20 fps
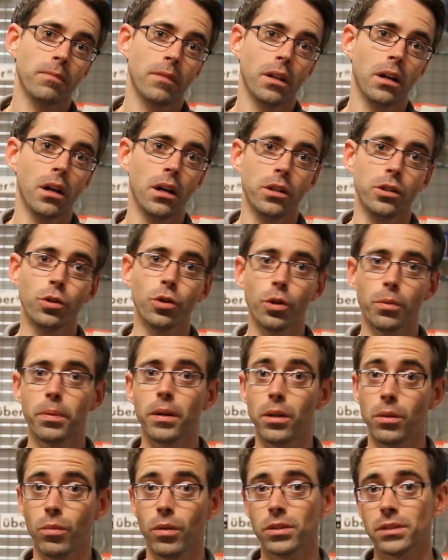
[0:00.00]

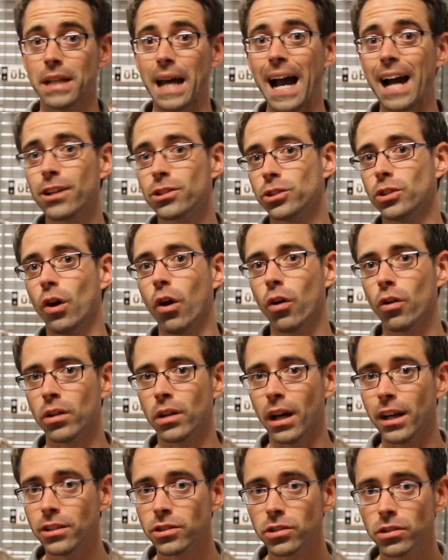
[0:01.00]
European ones actually are
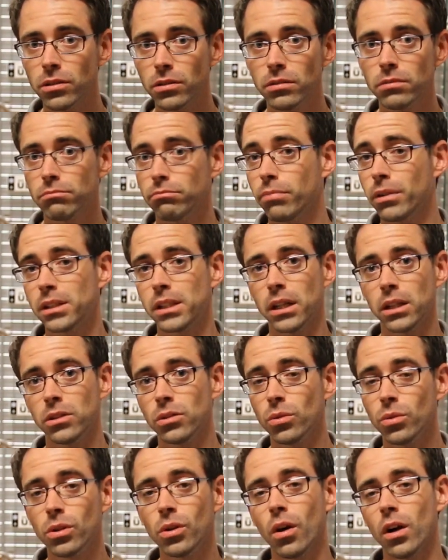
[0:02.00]
nicer, but they
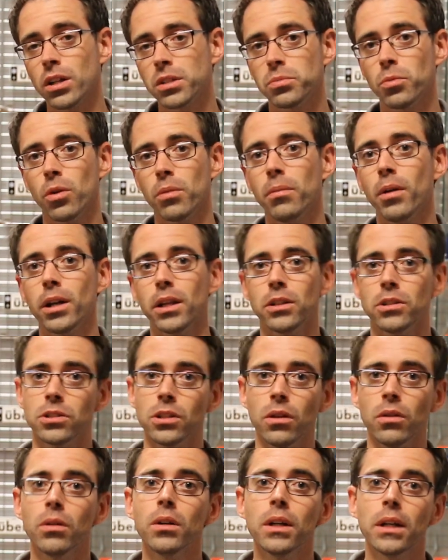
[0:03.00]
do cost more money.
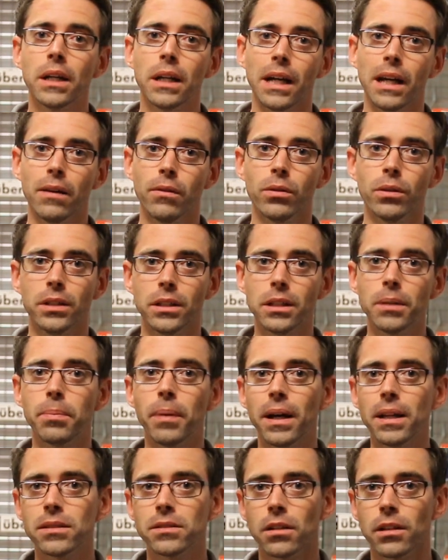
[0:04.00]
So it really
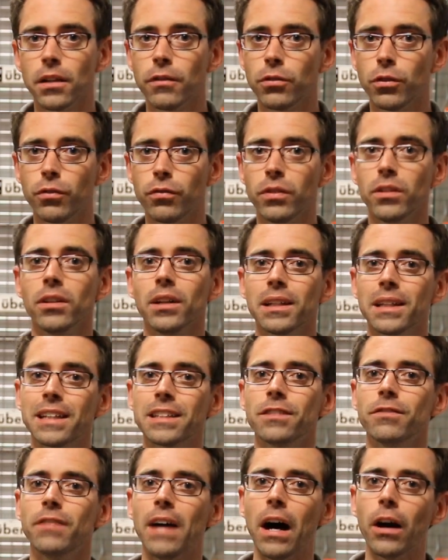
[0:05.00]
depends on if you feel like
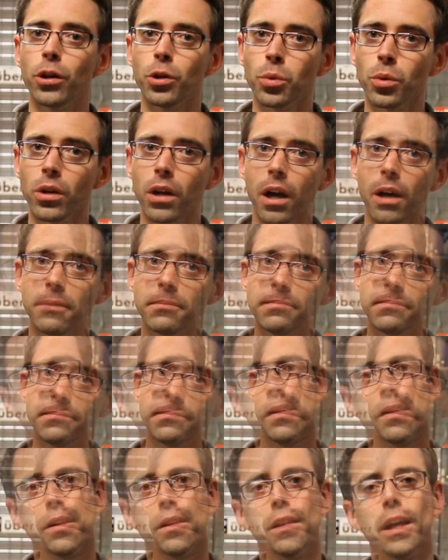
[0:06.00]
that's a value or not.
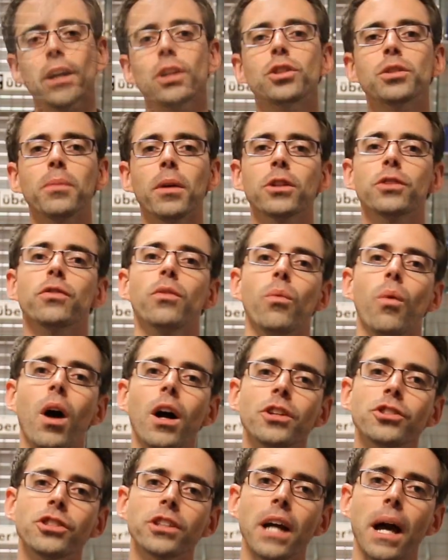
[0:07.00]
Thank you so much for
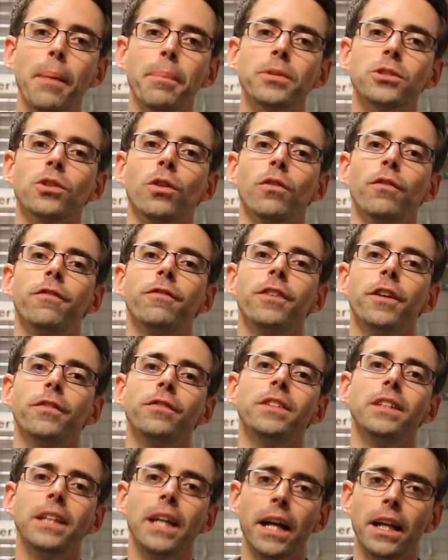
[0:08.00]
watching episode
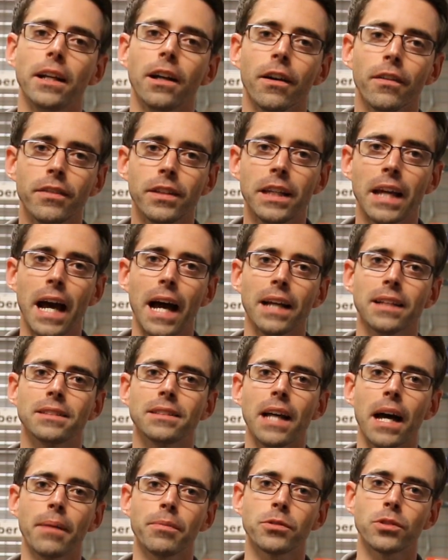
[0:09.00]
58 of the
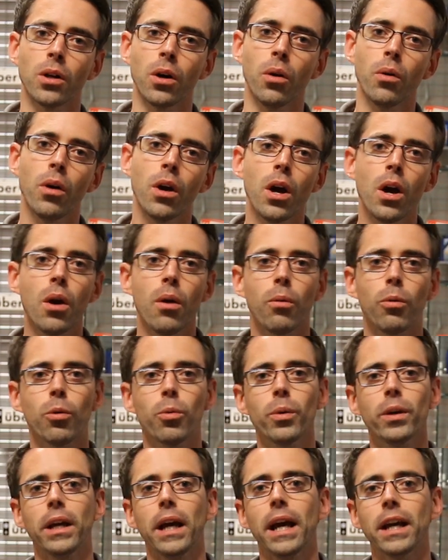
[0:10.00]
AskDAP show,
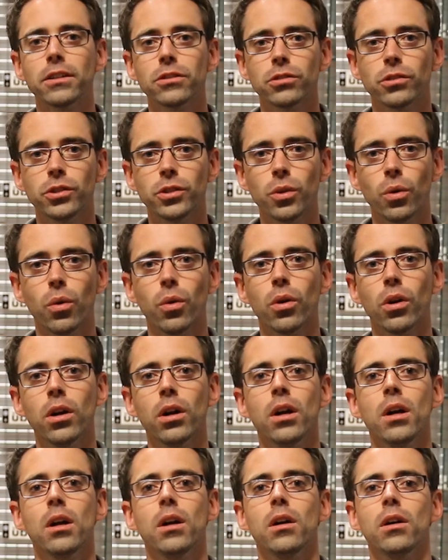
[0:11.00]
where we answer
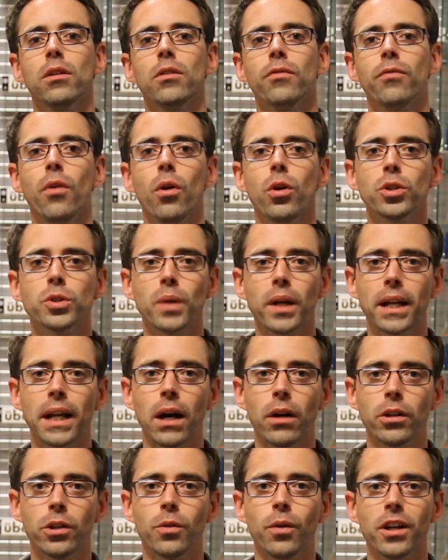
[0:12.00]
your Volkswagen
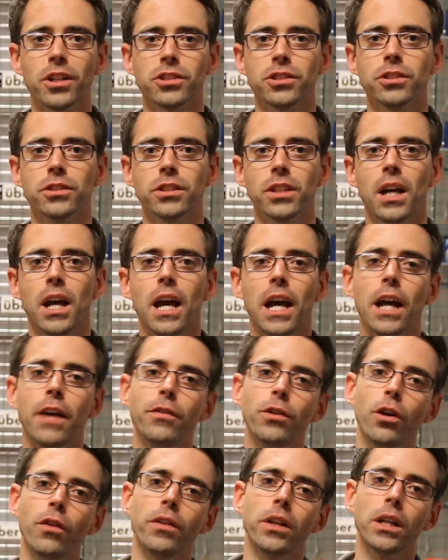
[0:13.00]
Audi questions. If
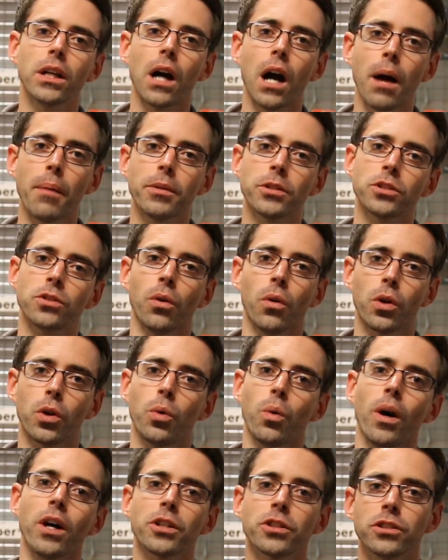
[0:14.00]
you have any comments or
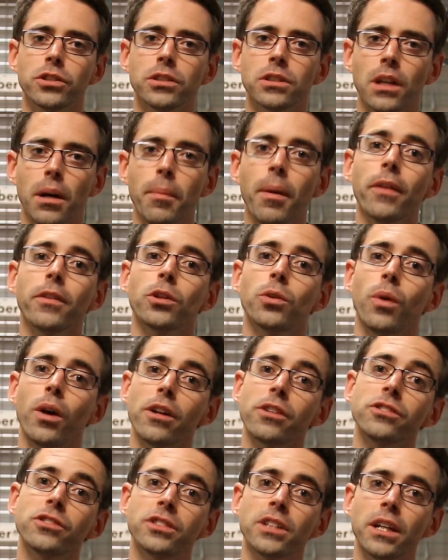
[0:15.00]
questions about the
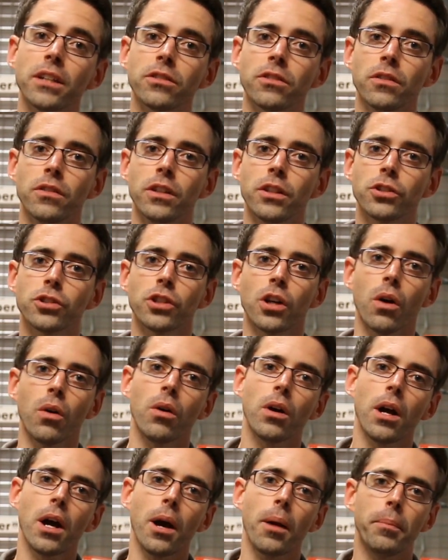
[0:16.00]
questions answered in this
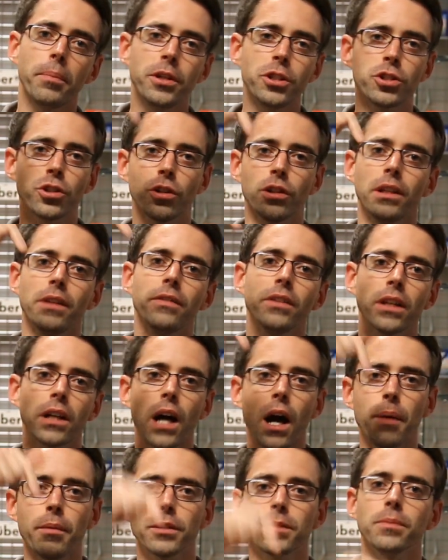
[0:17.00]
show, be sure to leave in the
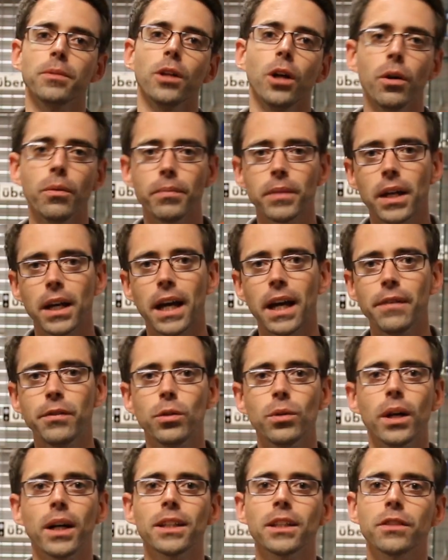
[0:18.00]
comments below. If
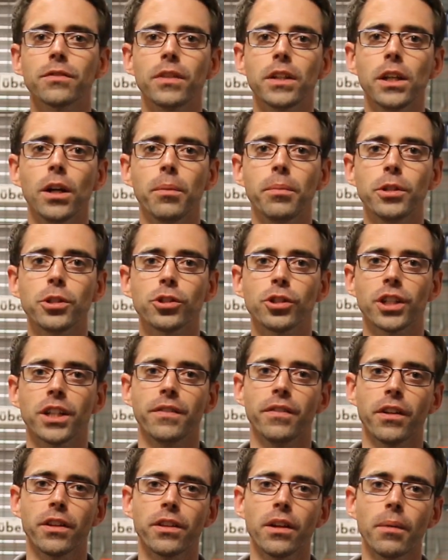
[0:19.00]
you like this video, be sure to
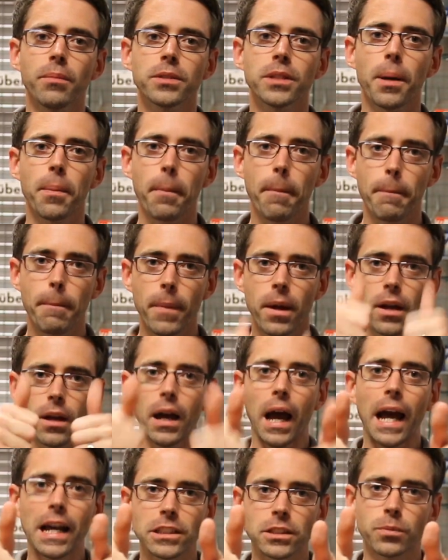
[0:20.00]
give it a thumbs up
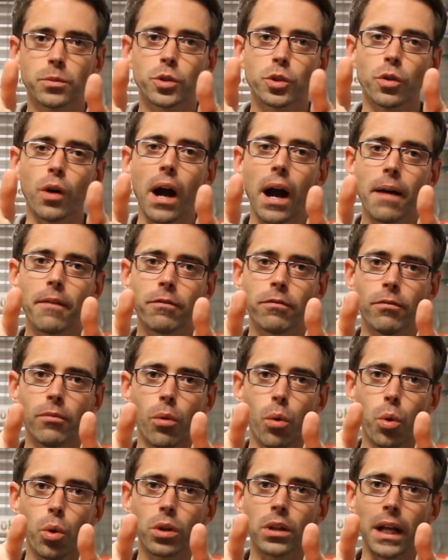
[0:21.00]
and subscribe for
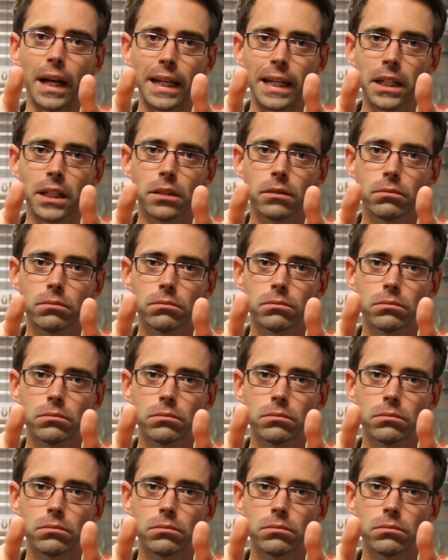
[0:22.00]
more like it.